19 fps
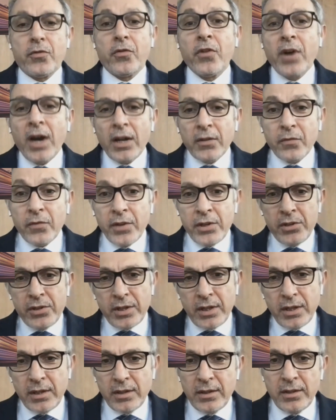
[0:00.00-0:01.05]
throughout
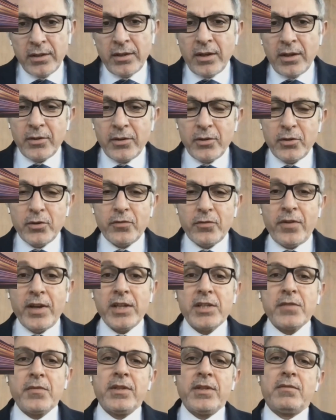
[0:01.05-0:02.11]
winter, you're
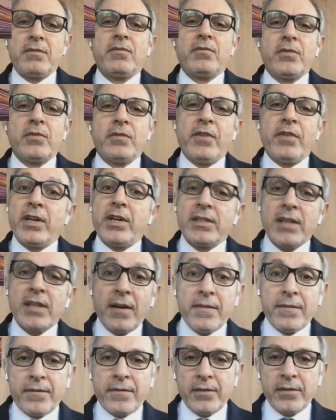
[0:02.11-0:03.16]
faced with very
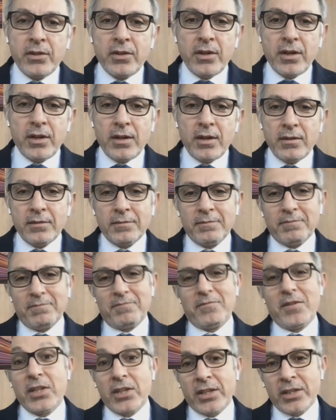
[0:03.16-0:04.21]
tough,
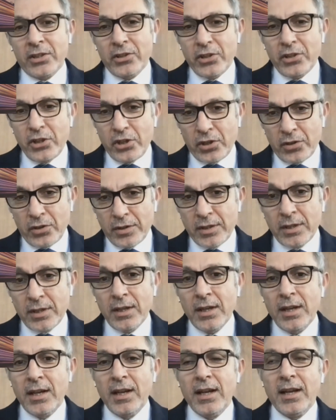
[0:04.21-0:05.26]
weather conditions.
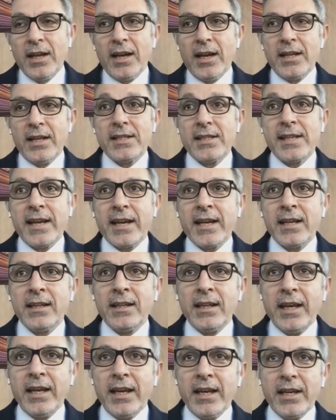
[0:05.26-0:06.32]
And
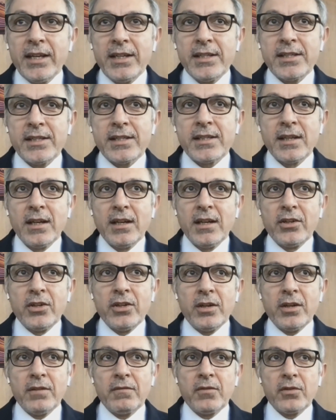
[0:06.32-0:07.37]
secondly is,
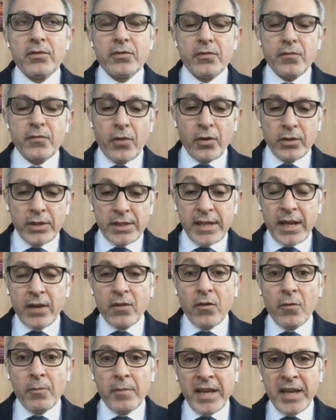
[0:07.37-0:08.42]
for the
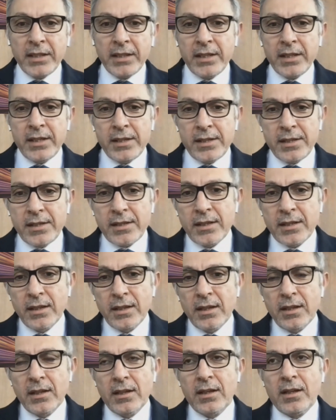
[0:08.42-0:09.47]
sake of maintenance,
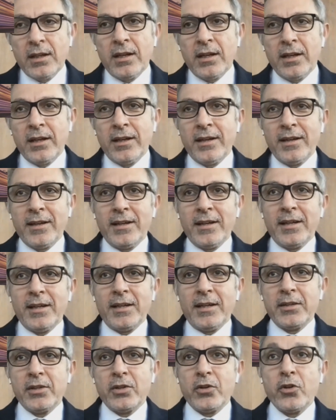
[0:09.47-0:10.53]

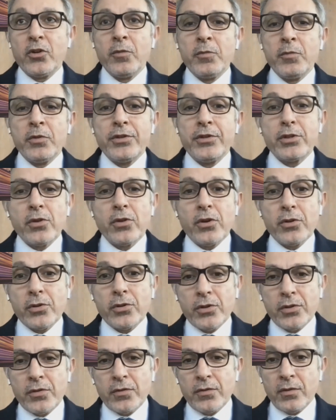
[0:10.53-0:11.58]
the human
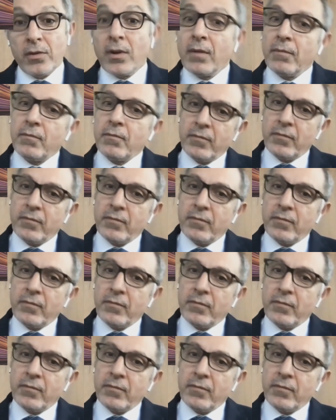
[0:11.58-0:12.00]
resources,